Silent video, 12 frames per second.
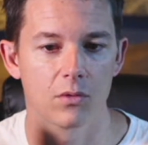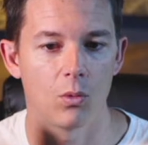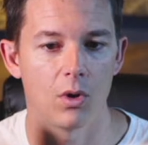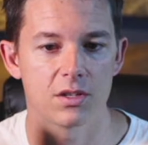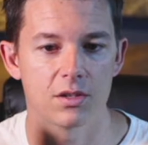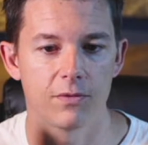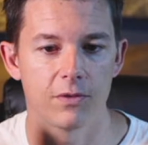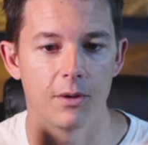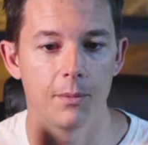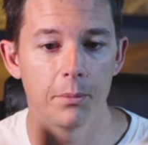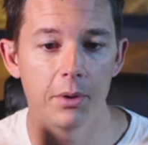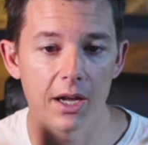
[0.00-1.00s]
watch a
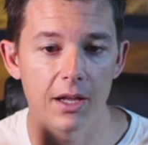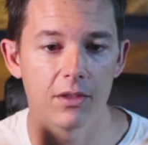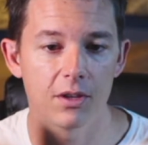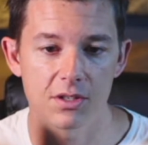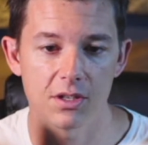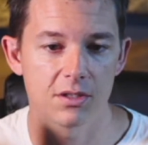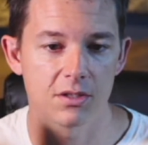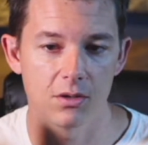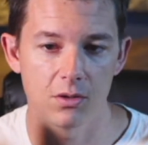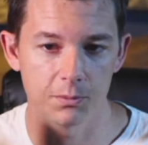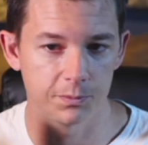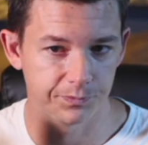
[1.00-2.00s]
film. But there's
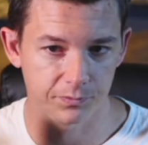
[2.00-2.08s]
also